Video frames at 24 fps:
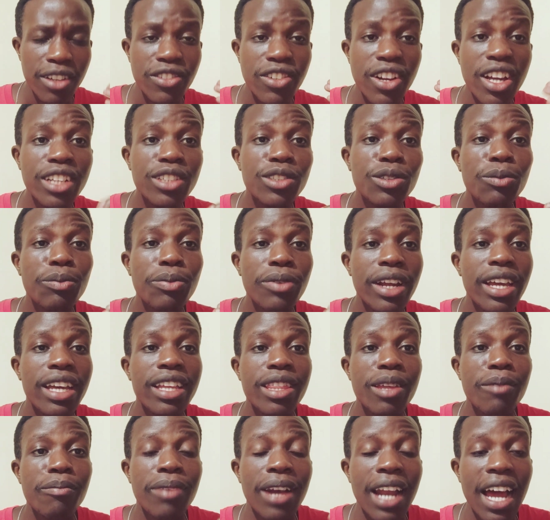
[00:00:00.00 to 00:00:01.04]
trying to
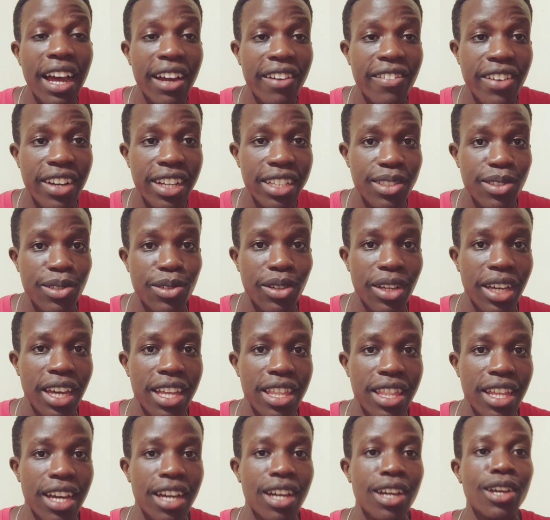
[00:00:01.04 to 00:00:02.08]
bring the black race
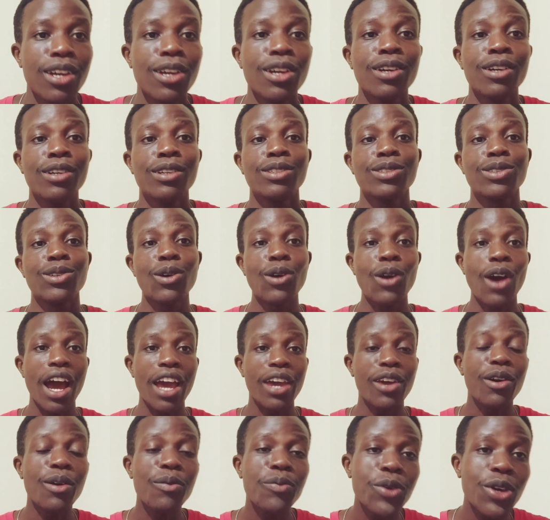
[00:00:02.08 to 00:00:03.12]
together. So
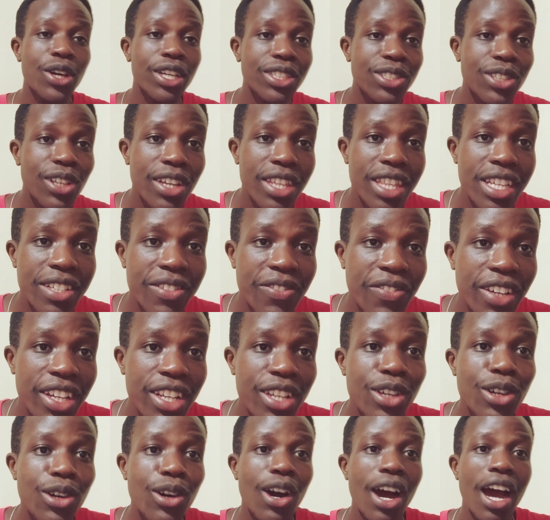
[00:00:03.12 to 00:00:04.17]
I hope you enjoy this
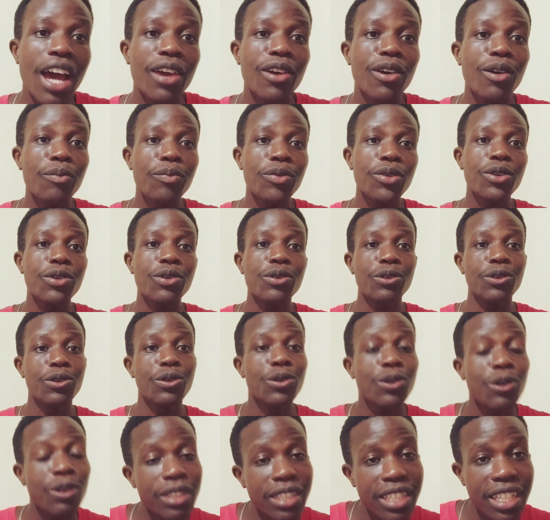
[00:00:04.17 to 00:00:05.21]
video. I hope you
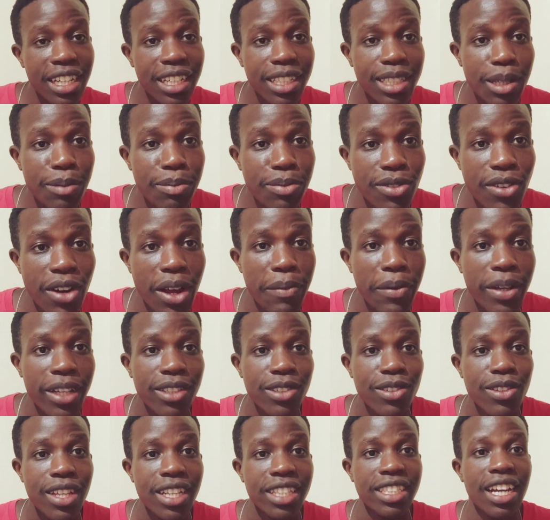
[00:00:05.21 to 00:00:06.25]
do consider subscribing
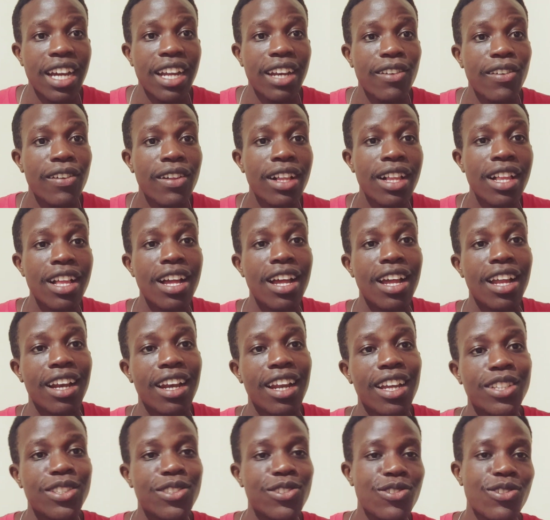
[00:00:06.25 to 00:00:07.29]
to the channel.
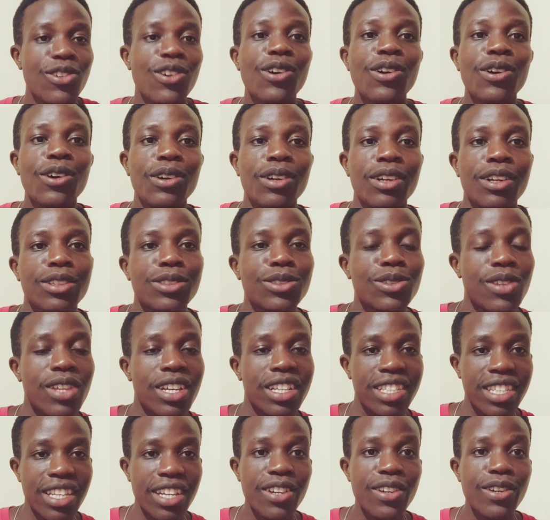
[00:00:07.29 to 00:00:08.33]
Let's roll to
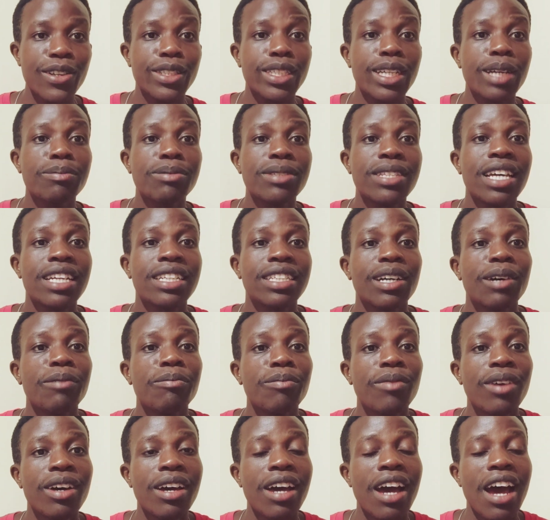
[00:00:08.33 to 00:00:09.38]
the stereotypes that
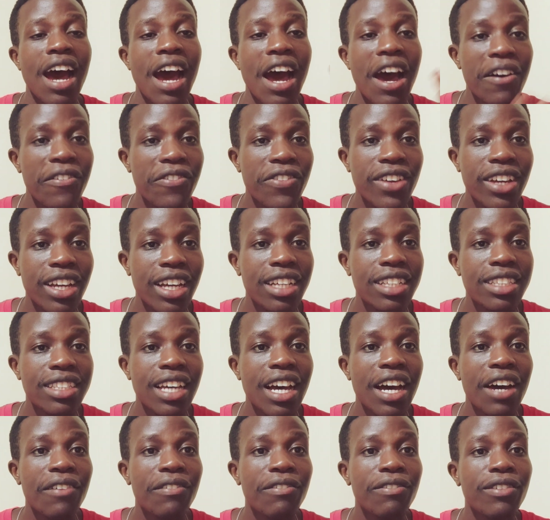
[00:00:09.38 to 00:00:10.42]
Africans
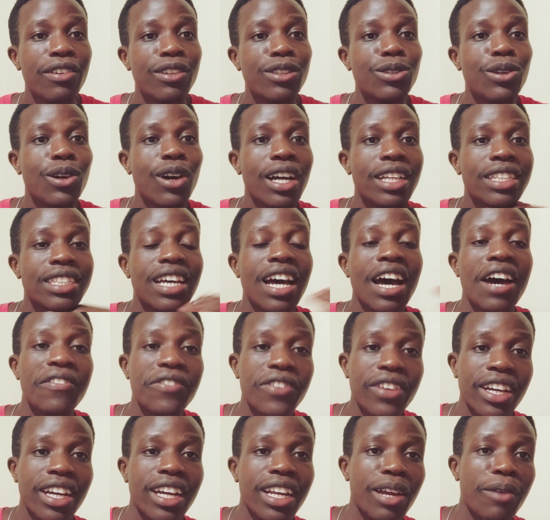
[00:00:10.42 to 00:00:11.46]
have towards
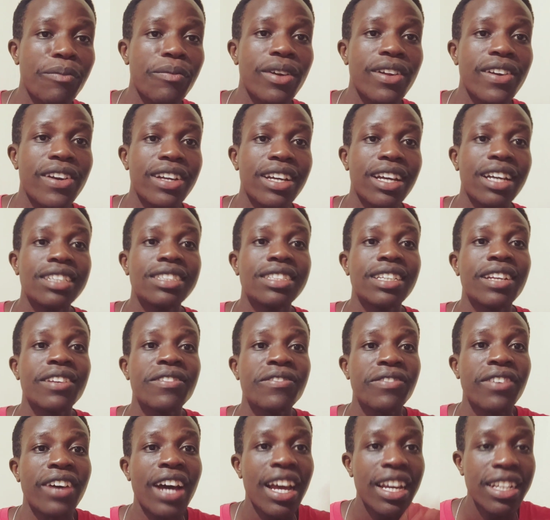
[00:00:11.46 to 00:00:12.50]
African Americans,
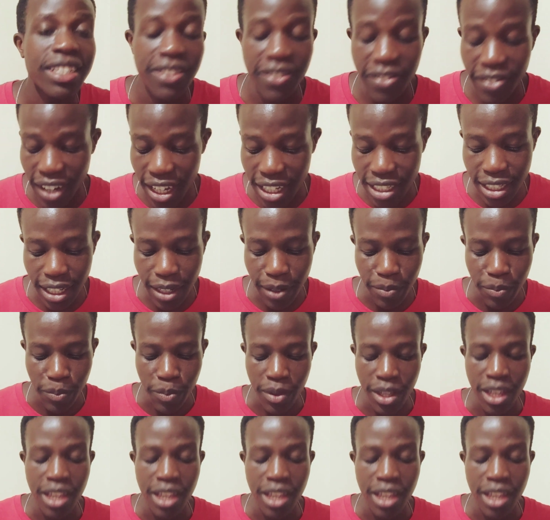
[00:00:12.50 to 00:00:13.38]
and vice versa.